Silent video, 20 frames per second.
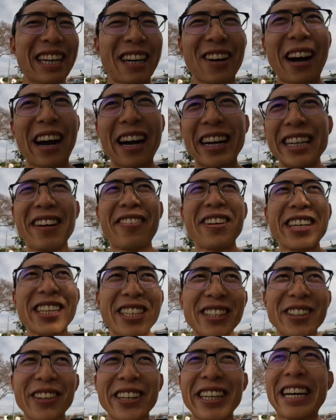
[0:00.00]
all right, if you
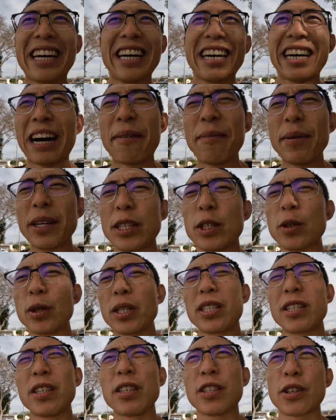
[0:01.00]
could do it, I'm going to do
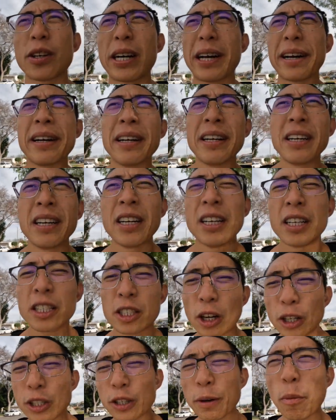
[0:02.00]
it too. So I
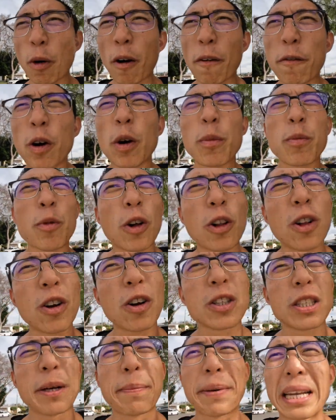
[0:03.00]
started doing more foam
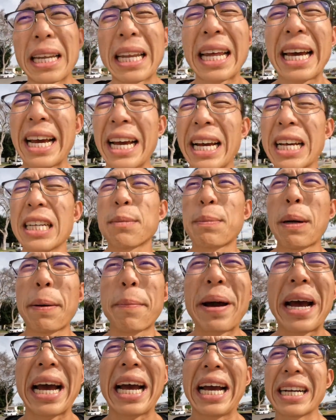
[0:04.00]
rollers on my legs, my
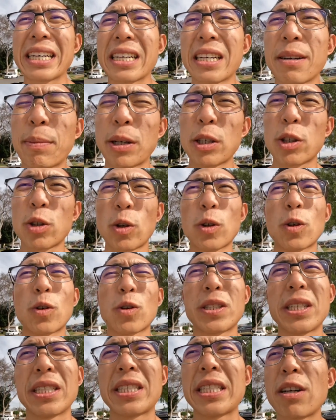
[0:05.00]
back, my
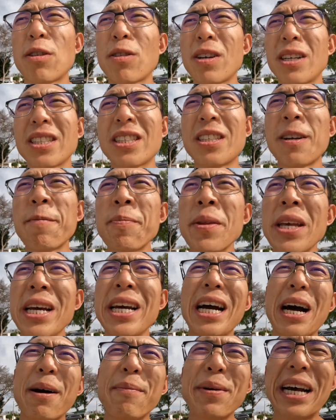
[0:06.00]
shoulders, etc.
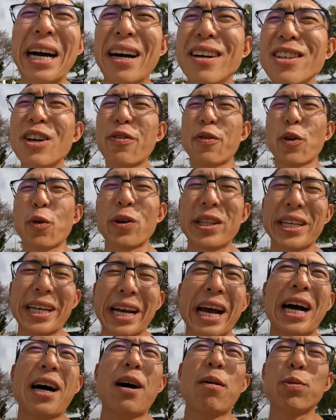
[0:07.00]
I mean, I don't know if it really
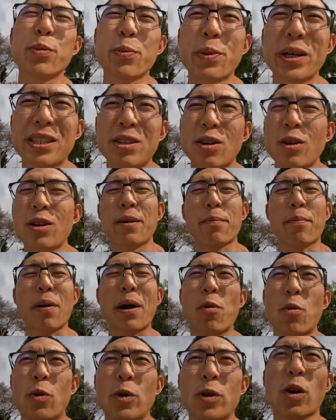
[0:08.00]
helps, but it certainly
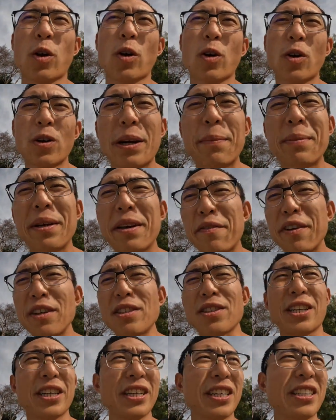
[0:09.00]
probably won't hurt. I mean, it
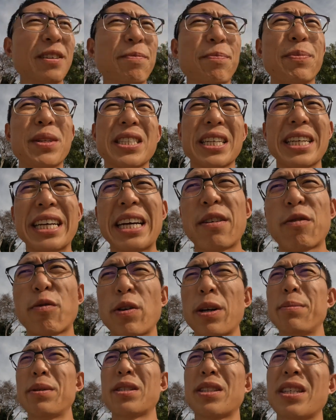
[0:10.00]
feels good. It's a
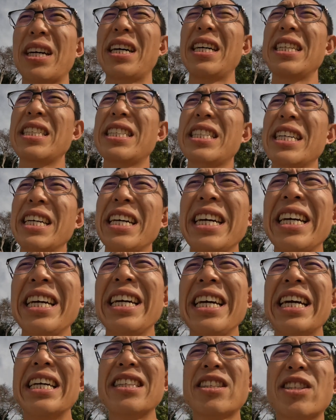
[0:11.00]
game-free massage.
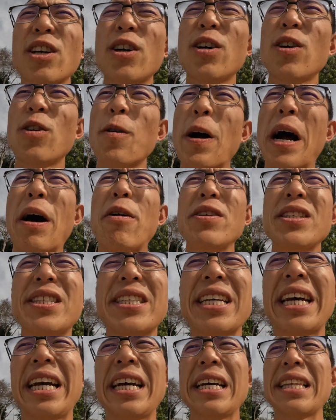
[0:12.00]
And so I would
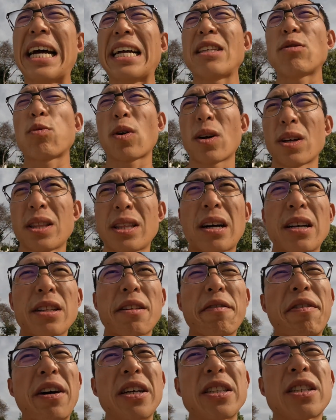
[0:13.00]
say that's where all
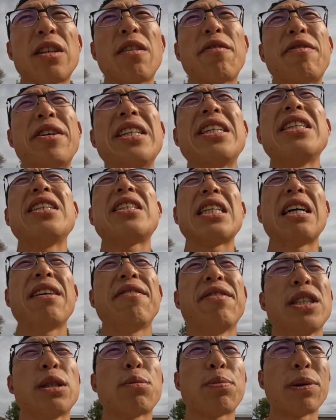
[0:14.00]
the functional fitness
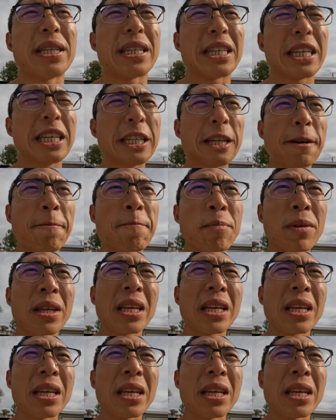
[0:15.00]
stuff is pretty good.